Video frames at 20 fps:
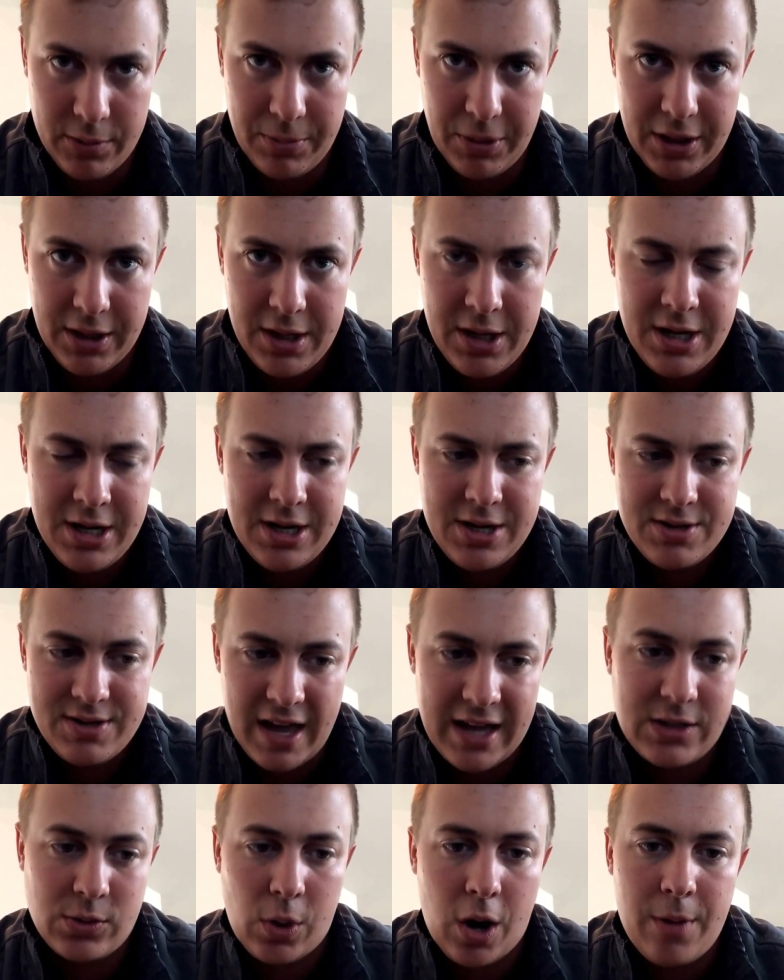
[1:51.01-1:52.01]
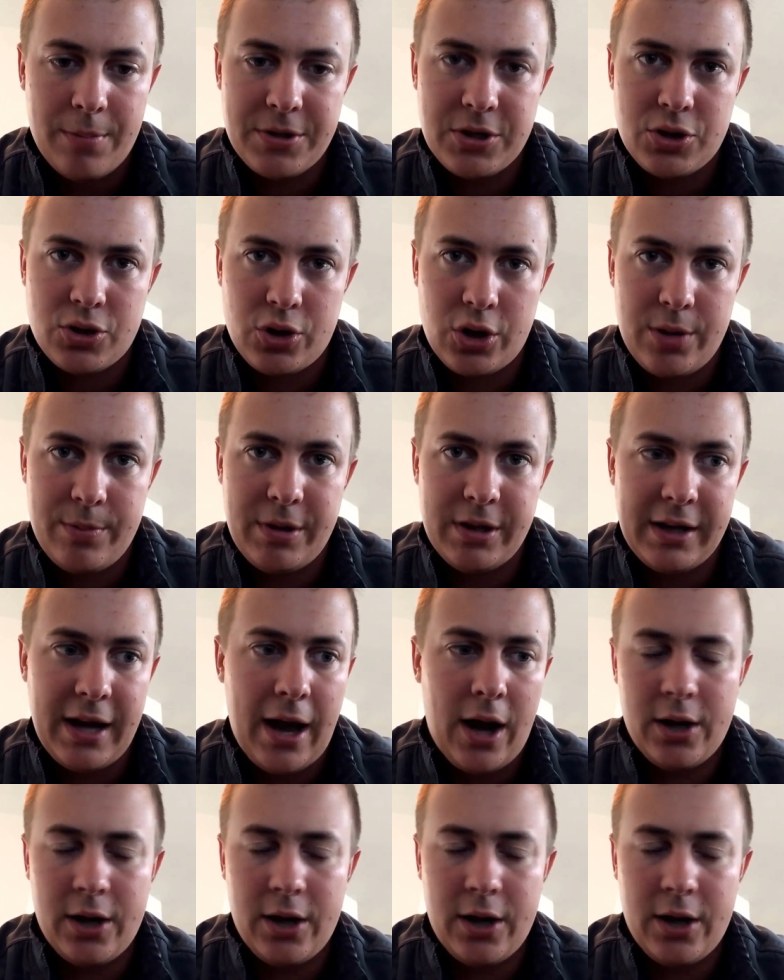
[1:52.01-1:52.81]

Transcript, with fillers: But that's where I'll be streaming now.